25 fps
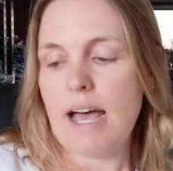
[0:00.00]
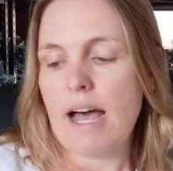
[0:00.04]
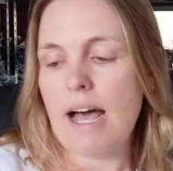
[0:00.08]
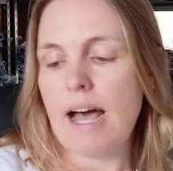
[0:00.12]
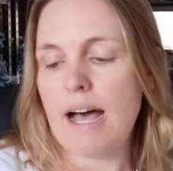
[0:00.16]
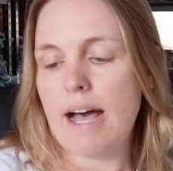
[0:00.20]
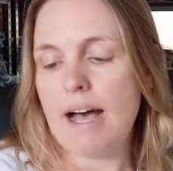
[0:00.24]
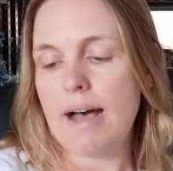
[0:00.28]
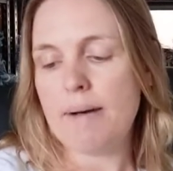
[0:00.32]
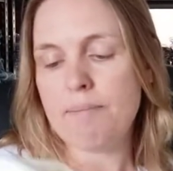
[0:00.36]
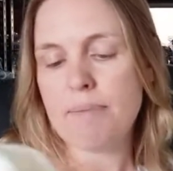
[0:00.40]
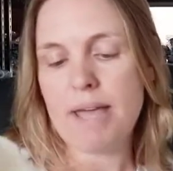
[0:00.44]

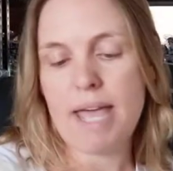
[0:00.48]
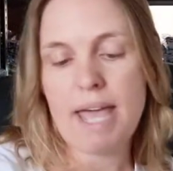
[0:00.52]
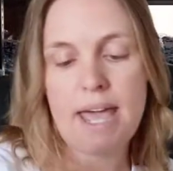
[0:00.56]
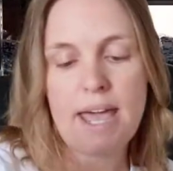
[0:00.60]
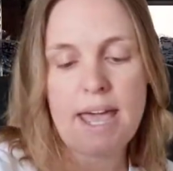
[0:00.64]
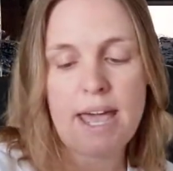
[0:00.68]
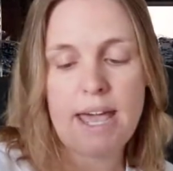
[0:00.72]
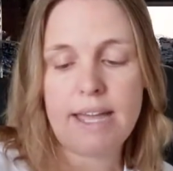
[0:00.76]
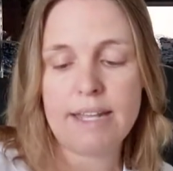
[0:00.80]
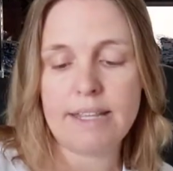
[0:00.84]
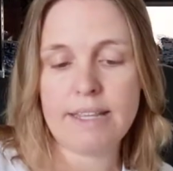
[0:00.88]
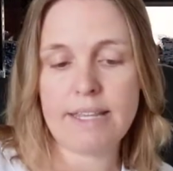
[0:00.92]
Um,
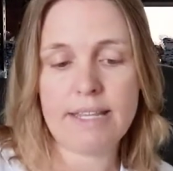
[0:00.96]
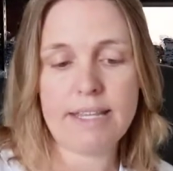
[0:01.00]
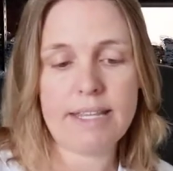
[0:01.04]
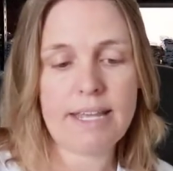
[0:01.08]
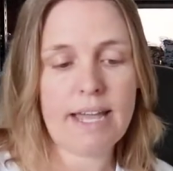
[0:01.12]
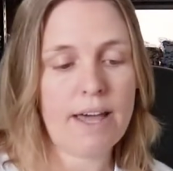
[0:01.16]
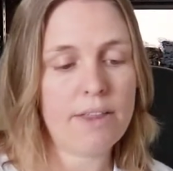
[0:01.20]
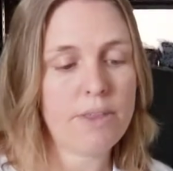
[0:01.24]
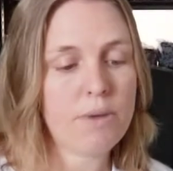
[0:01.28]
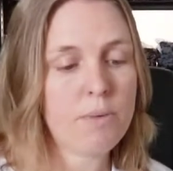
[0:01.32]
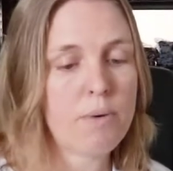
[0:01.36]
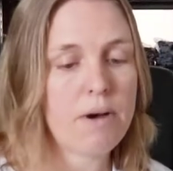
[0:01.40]
and then
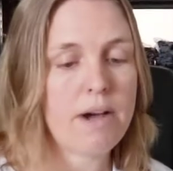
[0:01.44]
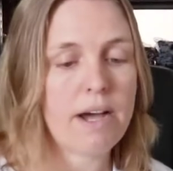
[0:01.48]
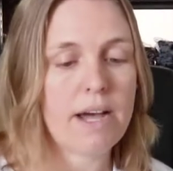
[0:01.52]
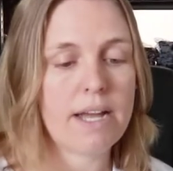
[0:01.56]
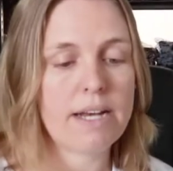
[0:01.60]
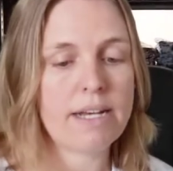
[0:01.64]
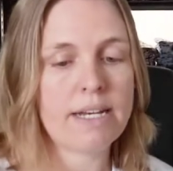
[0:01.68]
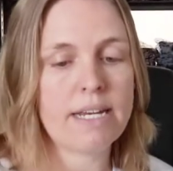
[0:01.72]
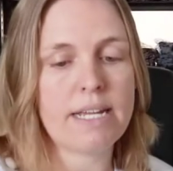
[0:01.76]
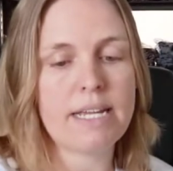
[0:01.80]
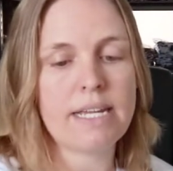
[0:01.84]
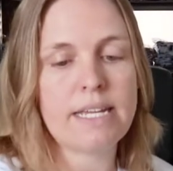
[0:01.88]
the other
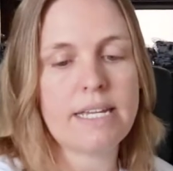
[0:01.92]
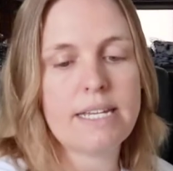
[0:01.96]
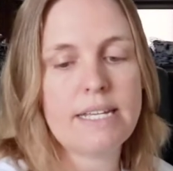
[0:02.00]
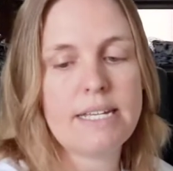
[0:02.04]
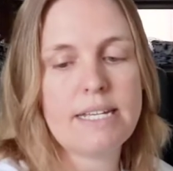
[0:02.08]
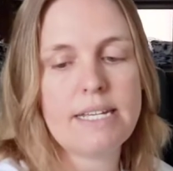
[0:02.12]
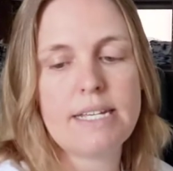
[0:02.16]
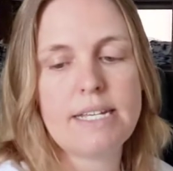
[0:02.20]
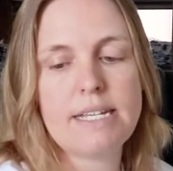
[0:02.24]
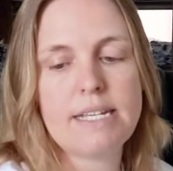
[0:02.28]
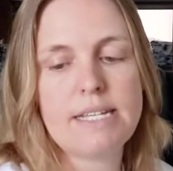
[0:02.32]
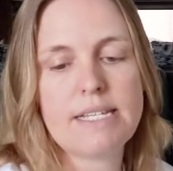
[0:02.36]
one
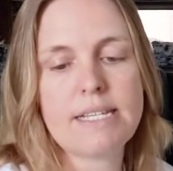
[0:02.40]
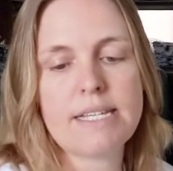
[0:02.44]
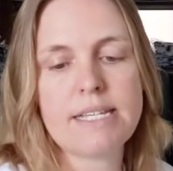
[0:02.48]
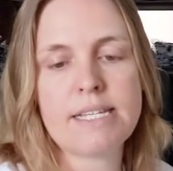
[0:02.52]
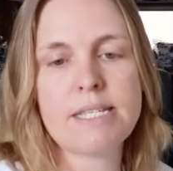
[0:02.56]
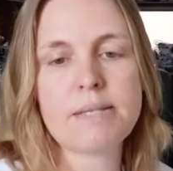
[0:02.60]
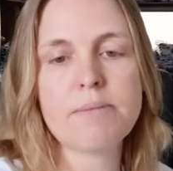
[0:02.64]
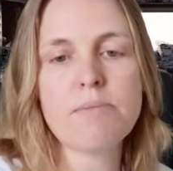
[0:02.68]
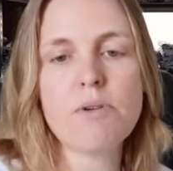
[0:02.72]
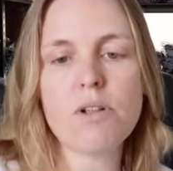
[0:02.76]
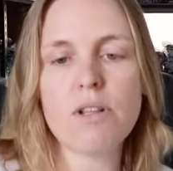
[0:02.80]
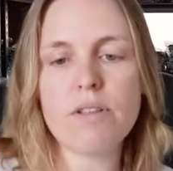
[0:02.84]
is a
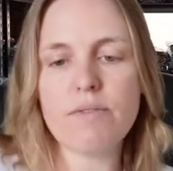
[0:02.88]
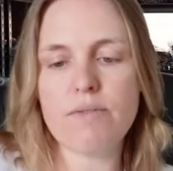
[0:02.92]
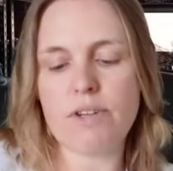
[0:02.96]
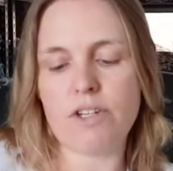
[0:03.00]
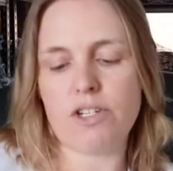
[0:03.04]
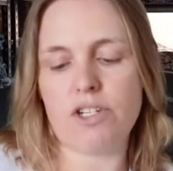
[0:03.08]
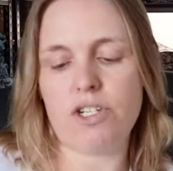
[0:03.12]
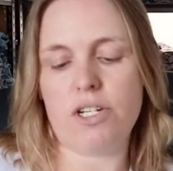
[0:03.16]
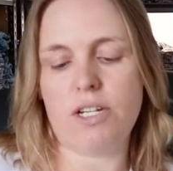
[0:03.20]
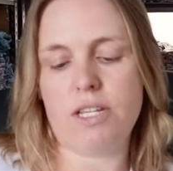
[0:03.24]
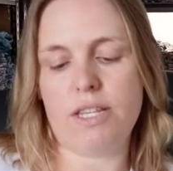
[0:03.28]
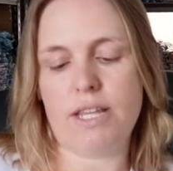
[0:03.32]
smaller
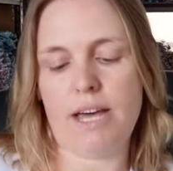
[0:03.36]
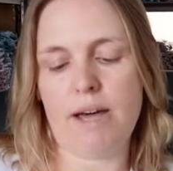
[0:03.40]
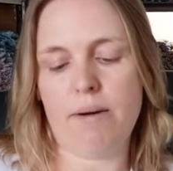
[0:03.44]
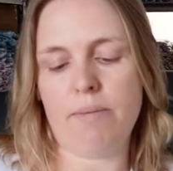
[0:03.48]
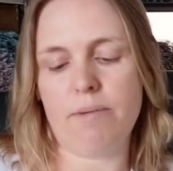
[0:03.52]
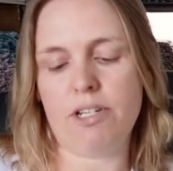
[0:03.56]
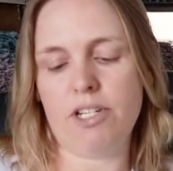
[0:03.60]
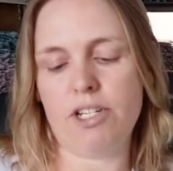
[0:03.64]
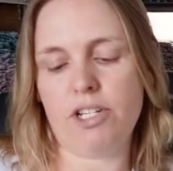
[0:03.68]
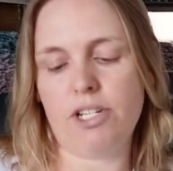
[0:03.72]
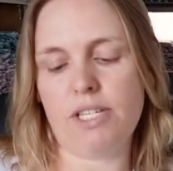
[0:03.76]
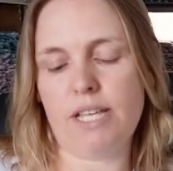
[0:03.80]
version of that,
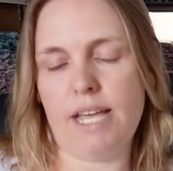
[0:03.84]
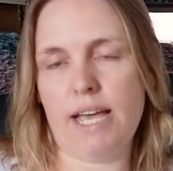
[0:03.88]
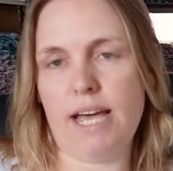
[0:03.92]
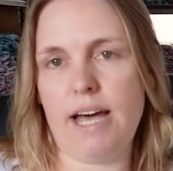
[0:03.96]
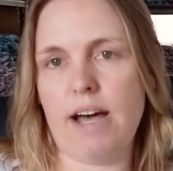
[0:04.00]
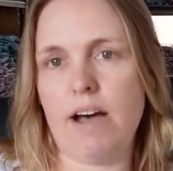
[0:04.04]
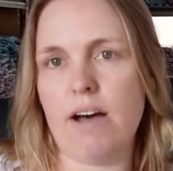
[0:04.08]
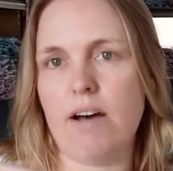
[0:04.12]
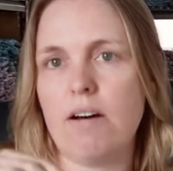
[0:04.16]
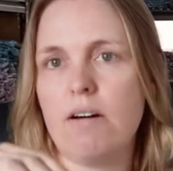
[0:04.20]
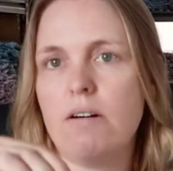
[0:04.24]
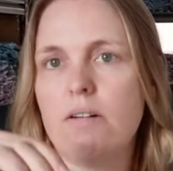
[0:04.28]
which is
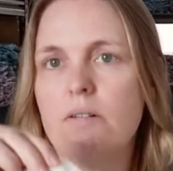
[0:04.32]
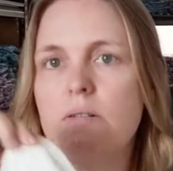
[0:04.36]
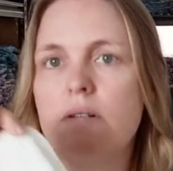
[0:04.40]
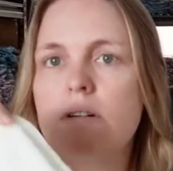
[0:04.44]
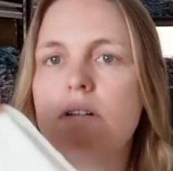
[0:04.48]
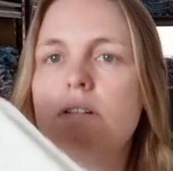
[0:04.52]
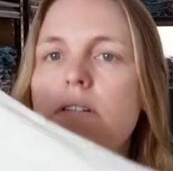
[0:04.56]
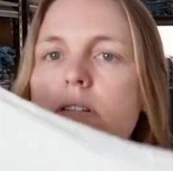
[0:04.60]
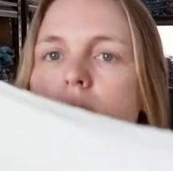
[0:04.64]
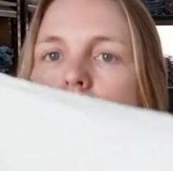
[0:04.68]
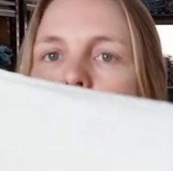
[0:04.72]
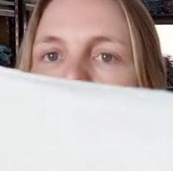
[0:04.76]
our